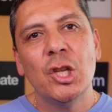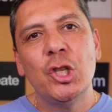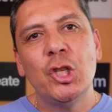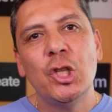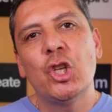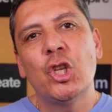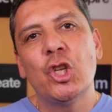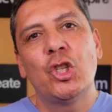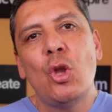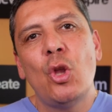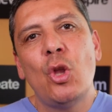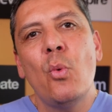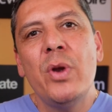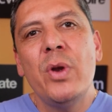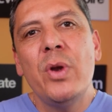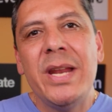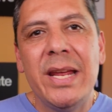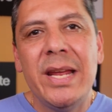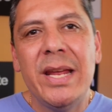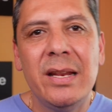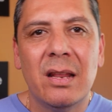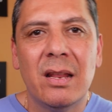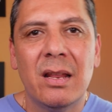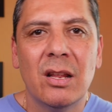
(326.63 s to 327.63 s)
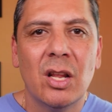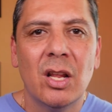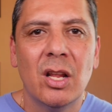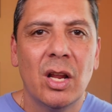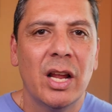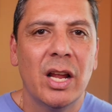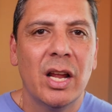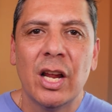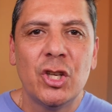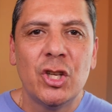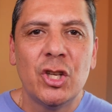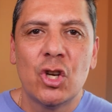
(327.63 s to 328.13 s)
Just don't need
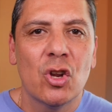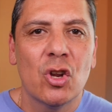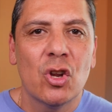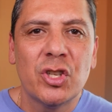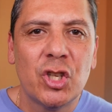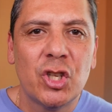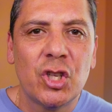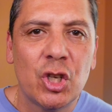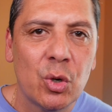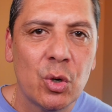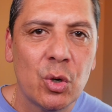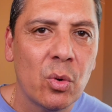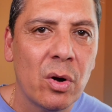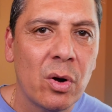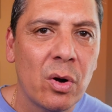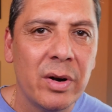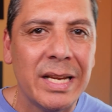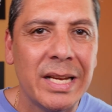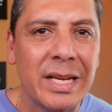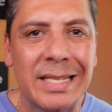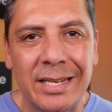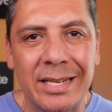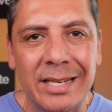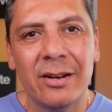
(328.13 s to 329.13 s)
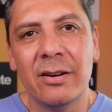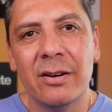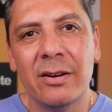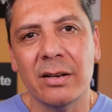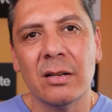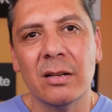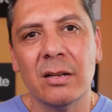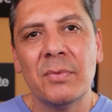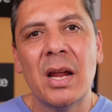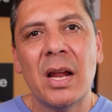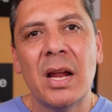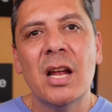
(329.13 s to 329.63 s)
just sugary cereal.